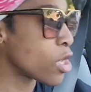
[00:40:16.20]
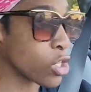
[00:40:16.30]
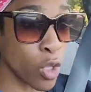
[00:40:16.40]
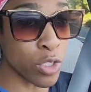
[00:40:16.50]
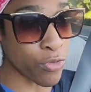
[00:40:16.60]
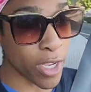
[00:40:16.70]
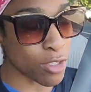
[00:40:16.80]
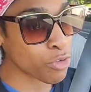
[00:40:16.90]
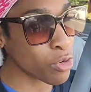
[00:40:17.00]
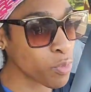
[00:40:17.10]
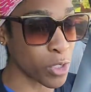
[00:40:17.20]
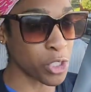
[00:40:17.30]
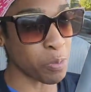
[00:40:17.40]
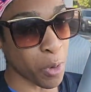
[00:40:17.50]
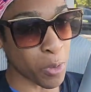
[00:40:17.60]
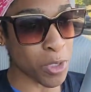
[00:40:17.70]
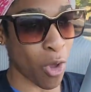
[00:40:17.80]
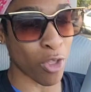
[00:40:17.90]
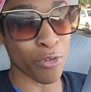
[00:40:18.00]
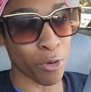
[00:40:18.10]
close friends group where she posts
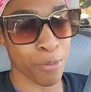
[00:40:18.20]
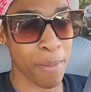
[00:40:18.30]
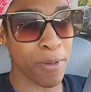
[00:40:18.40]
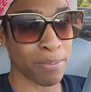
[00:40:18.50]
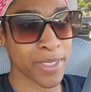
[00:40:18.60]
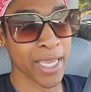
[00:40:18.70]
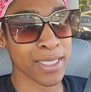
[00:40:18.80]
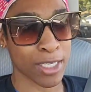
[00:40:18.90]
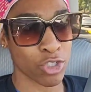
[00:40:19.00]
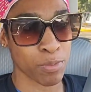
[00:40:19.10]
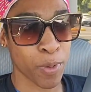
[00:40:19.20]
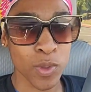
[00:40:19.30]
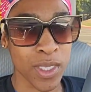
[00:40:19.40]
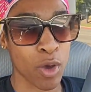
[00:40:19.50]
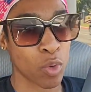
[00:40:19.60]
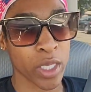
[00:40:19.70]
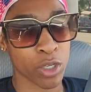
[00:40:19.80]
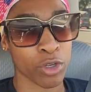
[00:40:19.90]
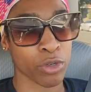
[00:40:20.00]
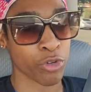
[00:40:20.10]
all of her prep updates. Like, she posts that only in
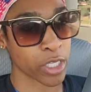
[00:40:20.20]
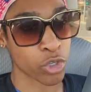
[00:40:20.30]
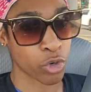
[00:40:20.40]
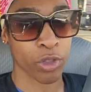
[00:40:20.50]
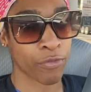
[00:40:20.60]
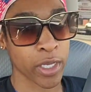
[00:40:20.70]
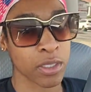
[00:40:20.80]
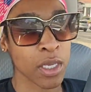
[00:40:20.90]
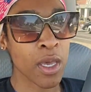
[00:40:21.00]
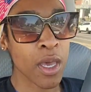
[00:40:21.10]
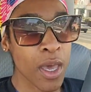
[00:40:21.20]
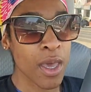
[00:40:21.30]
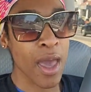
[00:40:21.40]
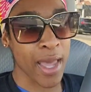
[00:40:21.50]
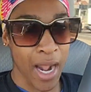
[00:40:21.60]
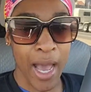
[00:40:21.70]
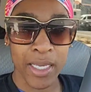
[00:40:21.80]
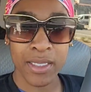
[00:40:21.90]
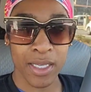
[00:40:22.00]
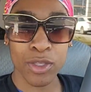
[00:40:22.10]
her green circle of friends. And I
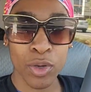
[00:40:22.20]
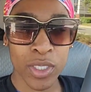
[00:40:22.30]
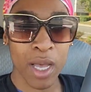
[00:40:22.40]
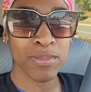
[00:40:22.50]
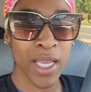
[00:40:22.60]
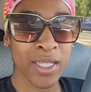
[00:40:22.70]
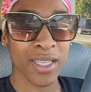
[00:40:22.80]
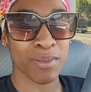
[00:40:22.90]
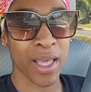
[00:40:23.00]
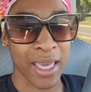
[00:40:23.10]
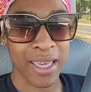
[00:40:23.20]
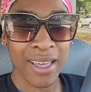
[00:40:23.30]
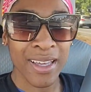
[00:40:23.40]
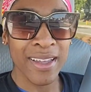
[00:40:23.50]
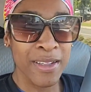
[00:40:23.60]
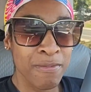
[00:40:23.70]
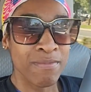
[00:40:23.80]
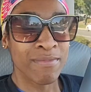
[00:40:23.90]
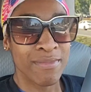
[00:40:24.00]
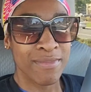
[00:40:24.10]
see those updates and I'm like,
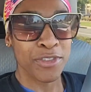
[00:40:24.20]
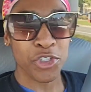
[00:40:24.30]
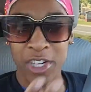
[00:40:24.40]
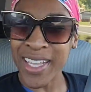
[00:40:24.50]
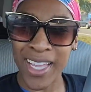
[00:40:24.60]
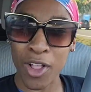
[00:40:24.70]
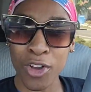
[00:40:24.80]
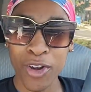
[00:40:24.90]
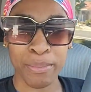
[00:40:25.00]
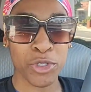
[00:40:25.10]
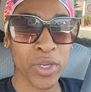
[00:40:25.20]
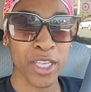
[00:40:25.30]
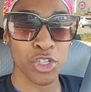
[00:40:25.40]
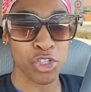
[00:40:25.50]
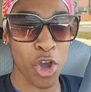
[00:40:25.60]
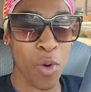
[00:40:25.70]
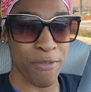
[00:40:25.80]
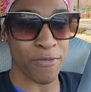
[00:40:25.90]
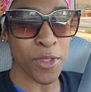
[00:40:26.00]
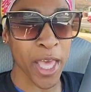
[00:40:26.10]
should I tell her I'm doing this show? I
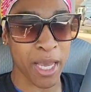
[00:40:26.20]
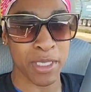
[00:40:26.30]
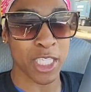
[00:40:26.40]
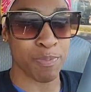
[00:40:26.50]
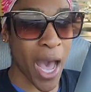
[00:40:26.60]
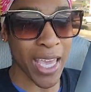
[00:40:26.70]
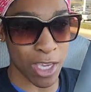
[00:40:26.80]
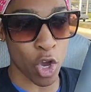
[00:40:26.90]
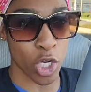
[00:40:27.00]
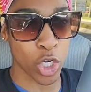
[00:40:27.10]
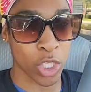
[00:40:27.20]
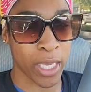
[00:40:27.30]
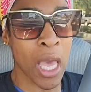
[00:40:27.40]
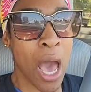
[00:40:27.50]
feel like I'm spying on her. Like,